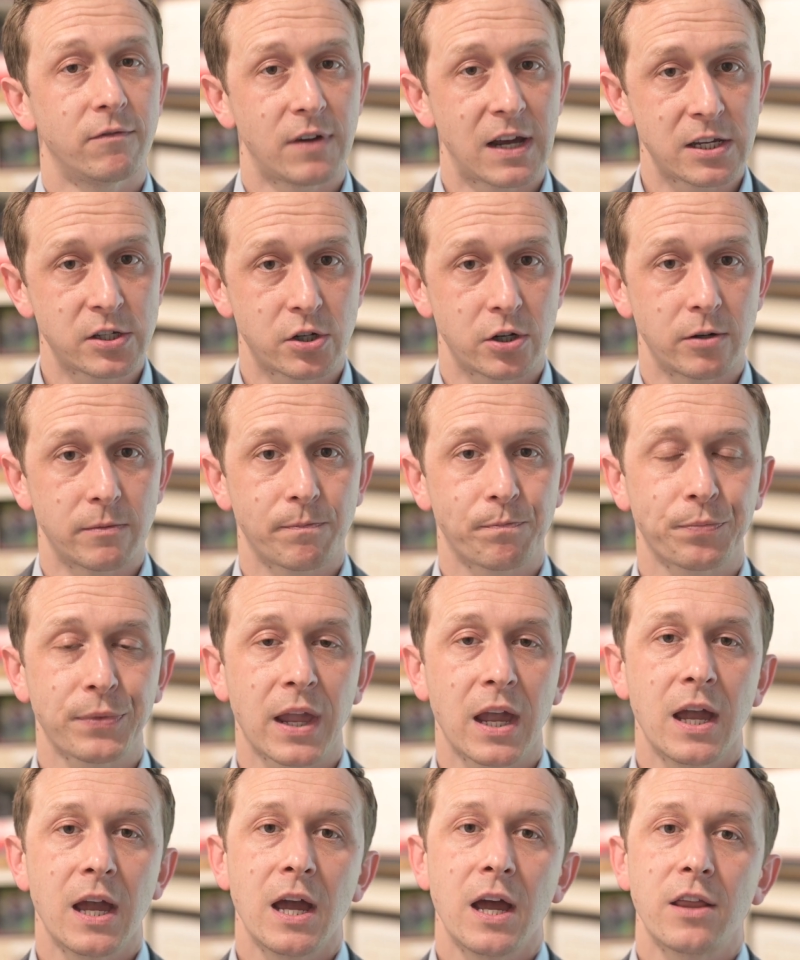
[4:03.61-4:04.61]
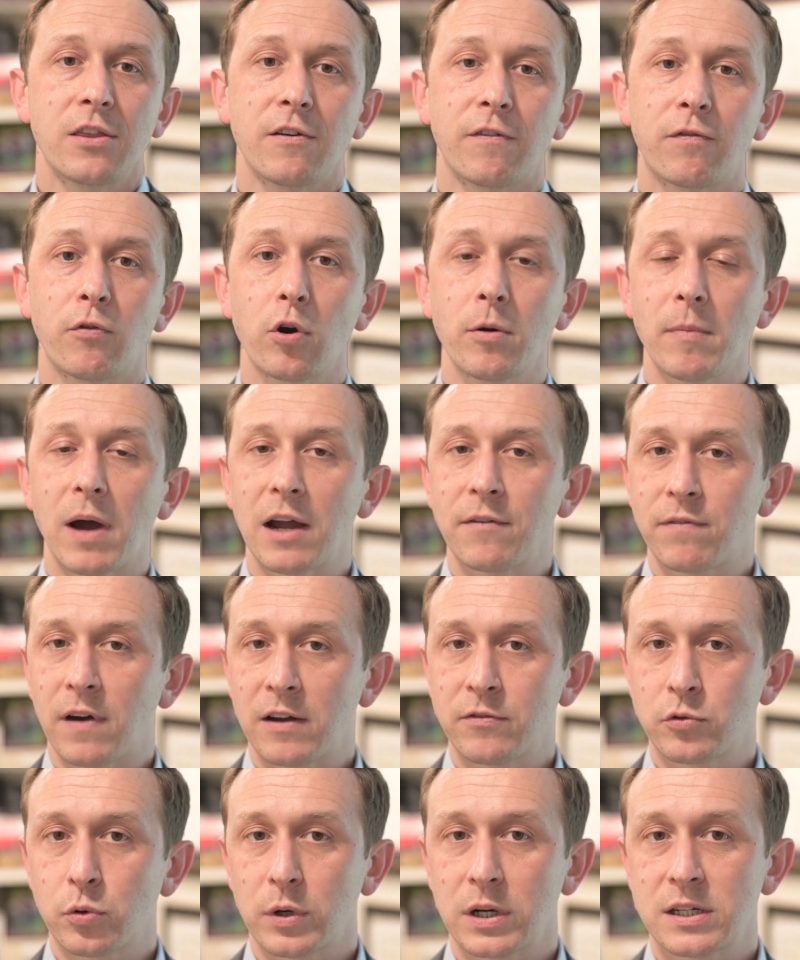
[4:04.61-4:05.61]
Investor. The Form
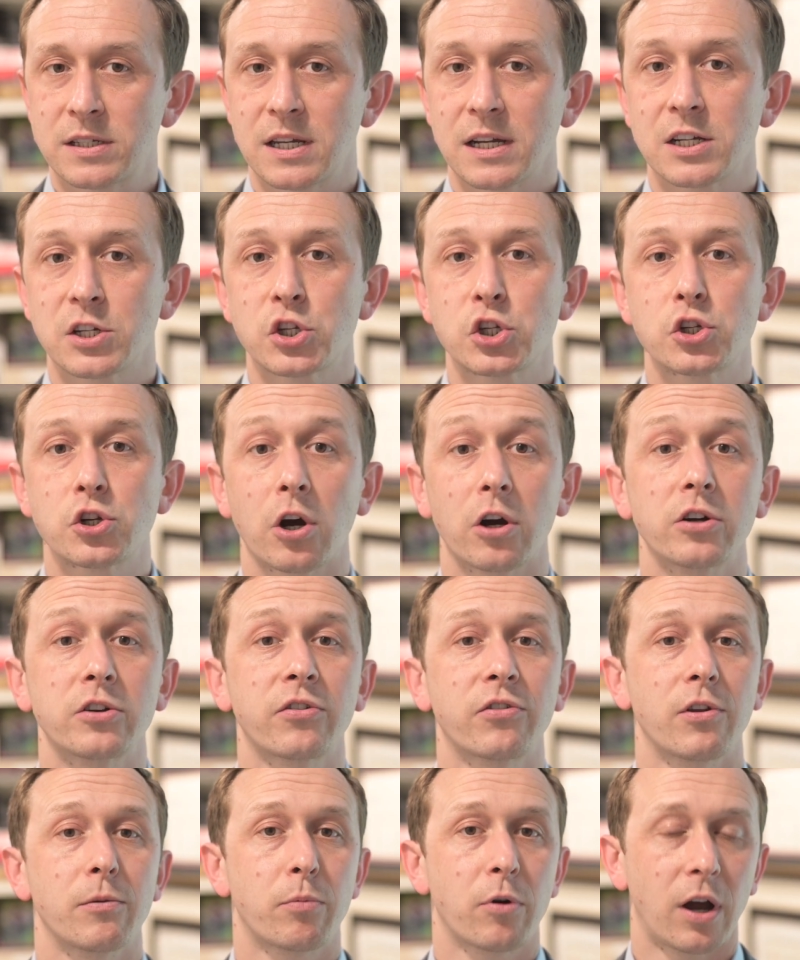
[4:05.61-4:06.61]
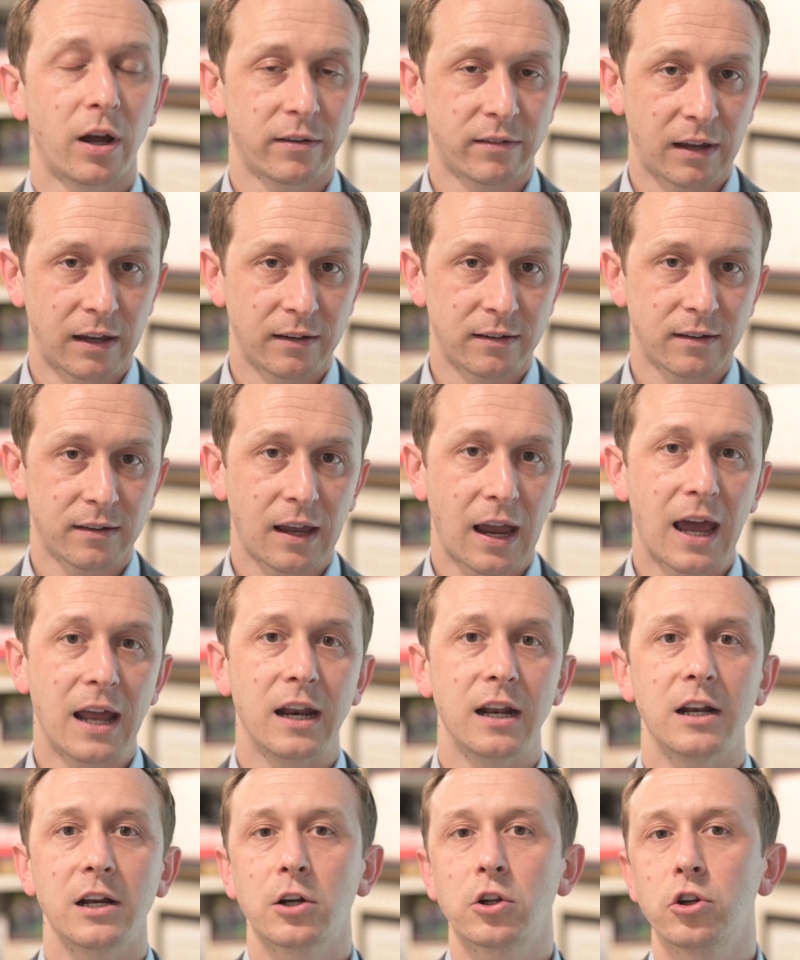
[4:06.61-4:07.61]
I-526 starts the process,
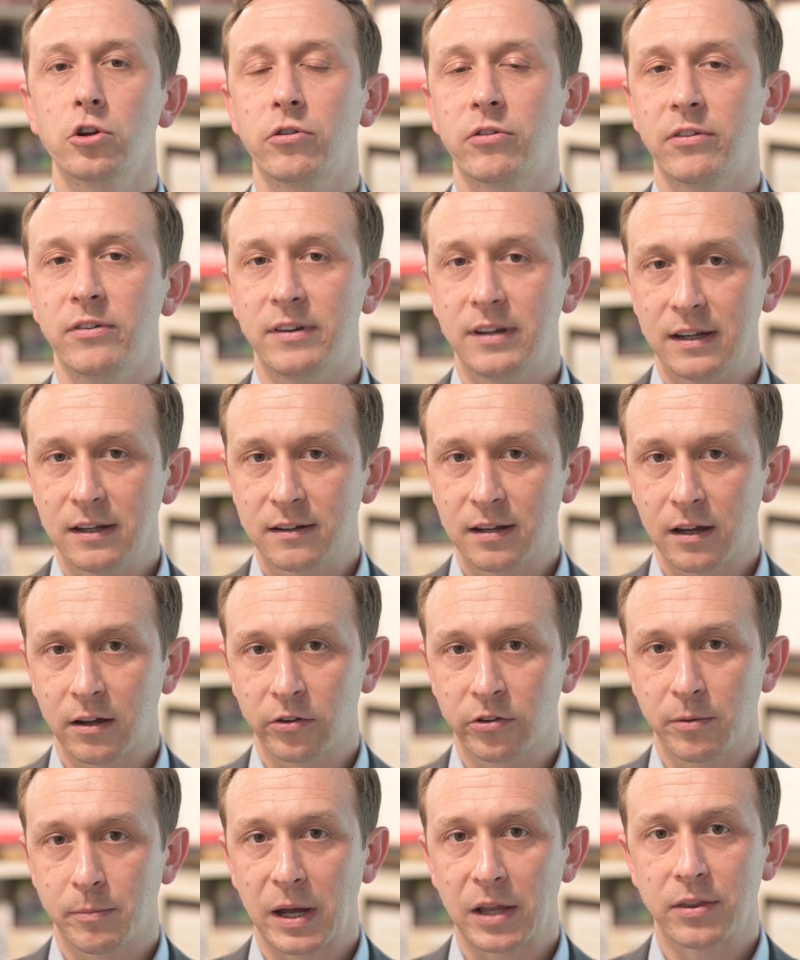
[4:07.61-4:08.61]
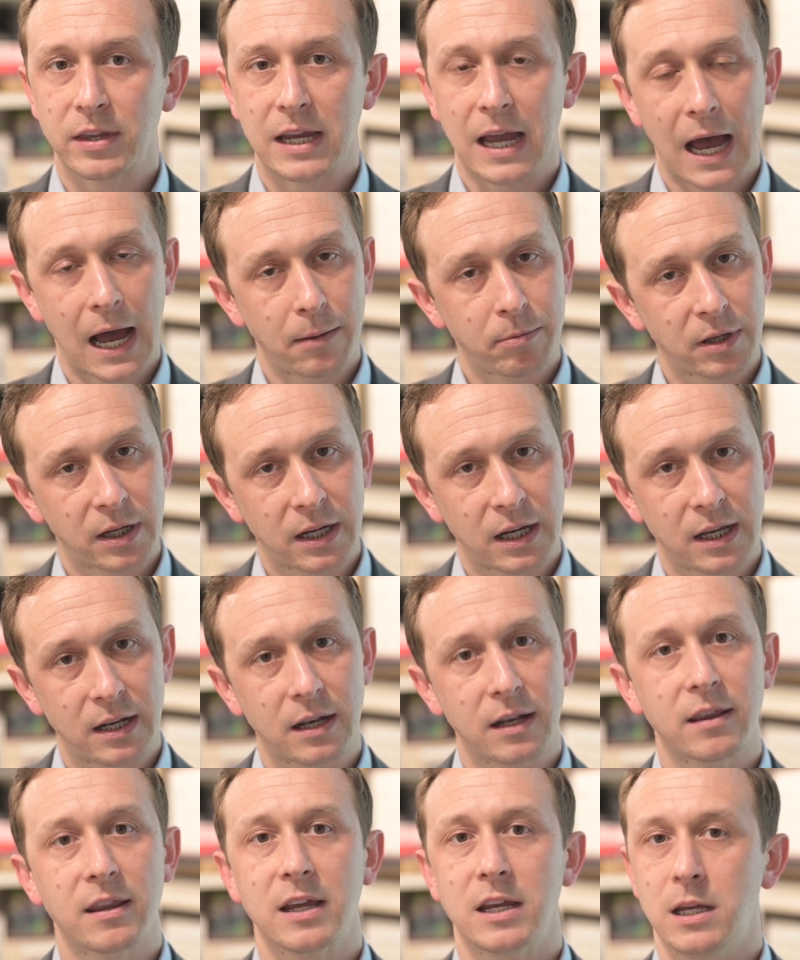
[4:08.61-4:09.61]
and it includes details about the
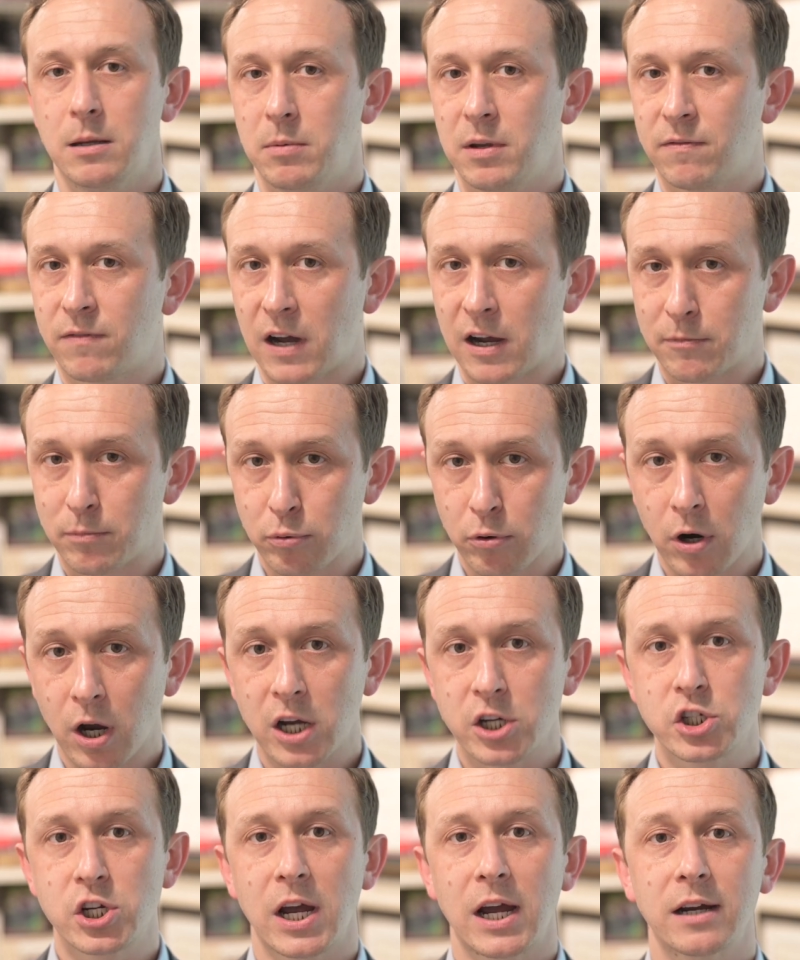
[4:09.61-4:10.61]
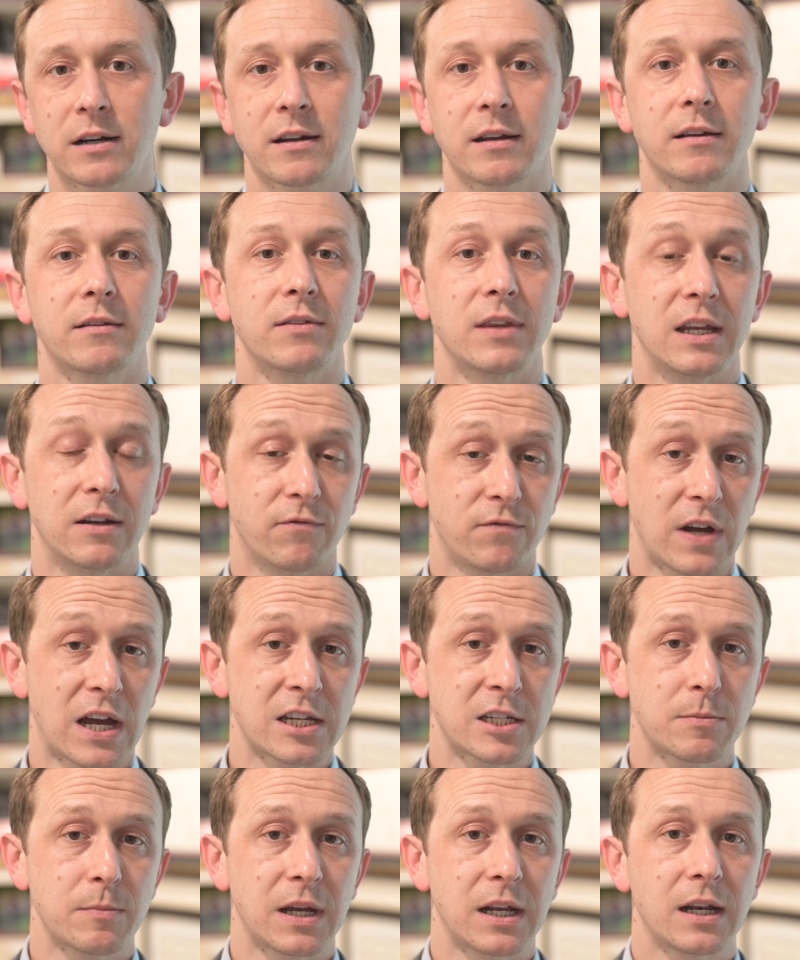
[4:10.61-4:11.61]
applicant, the EB-5 project, the
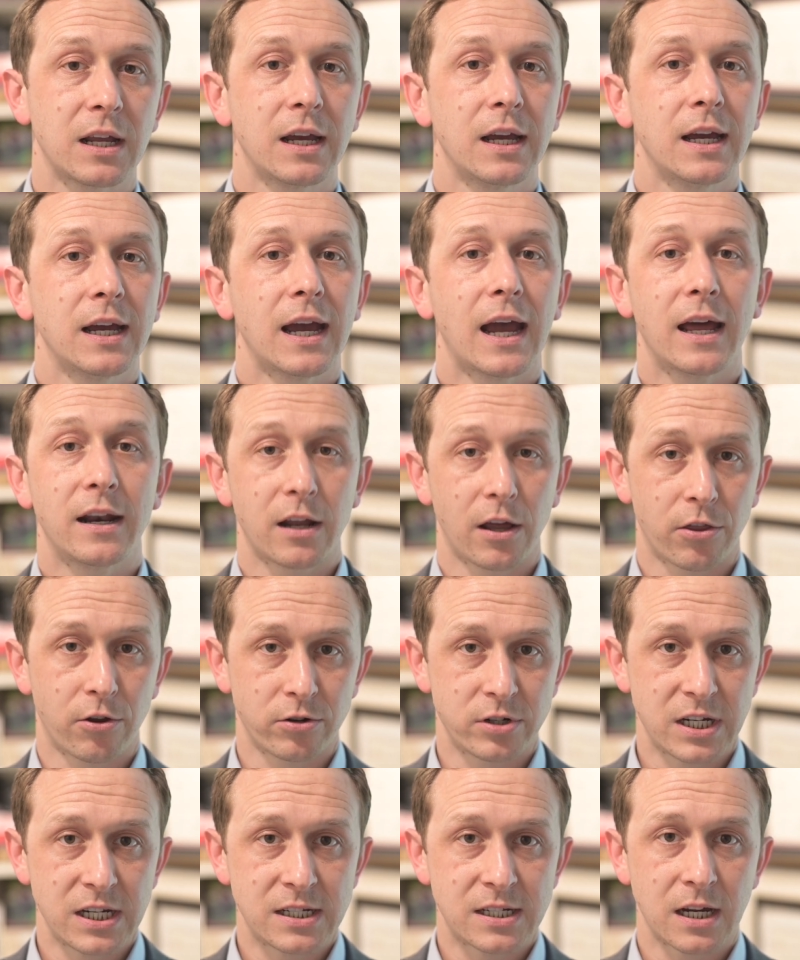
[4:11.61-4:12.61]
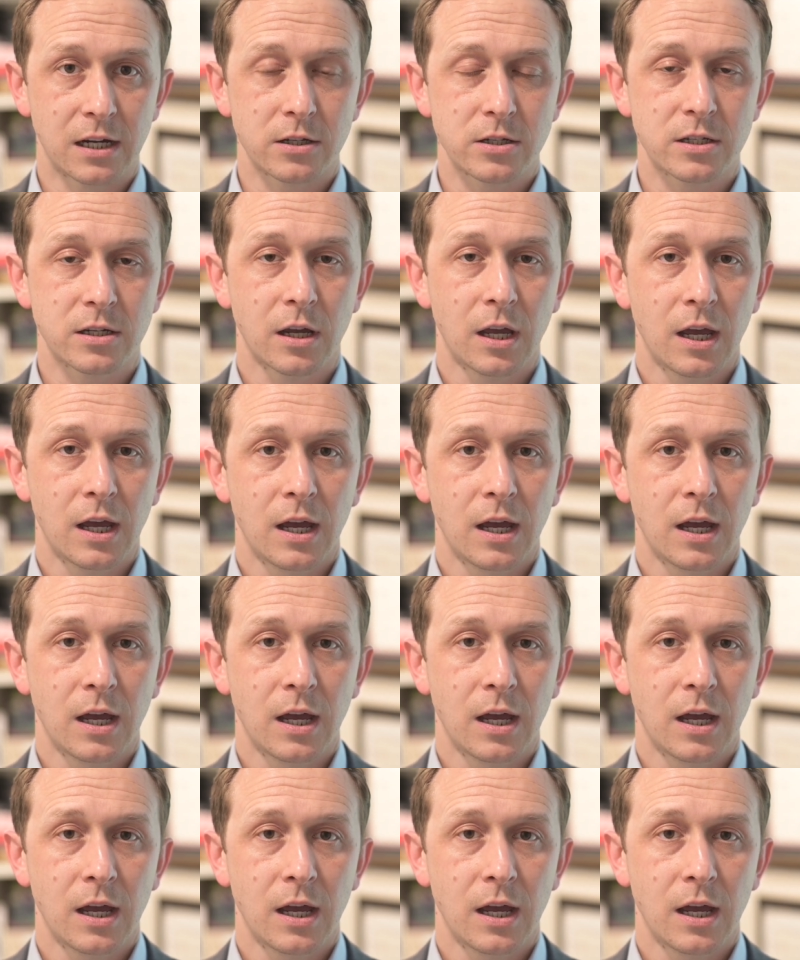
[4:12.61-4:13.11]
investment, and other details.